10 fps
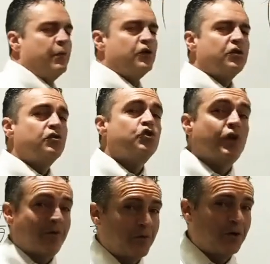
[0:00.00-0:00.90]
we should
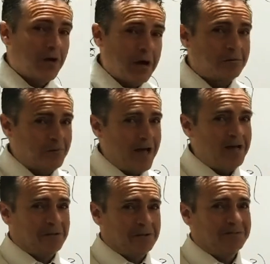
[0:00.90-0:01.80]
check for a common
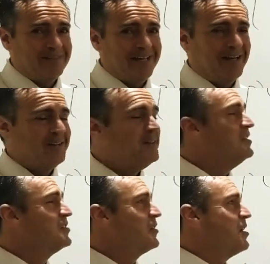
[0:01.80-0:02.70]
factor. Yeah?
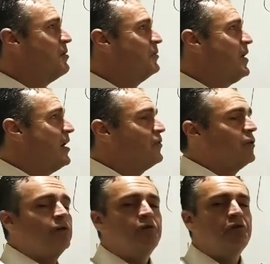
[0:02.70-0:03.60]
Is there a common
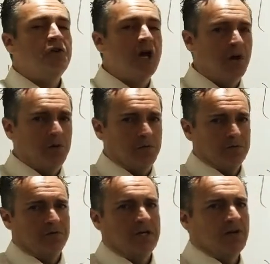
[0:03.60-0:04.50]
factor? No.
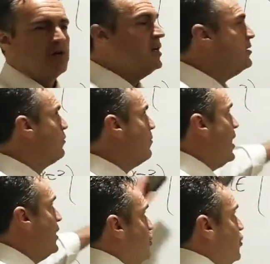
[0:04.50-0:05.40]
Okay, so I didn't remind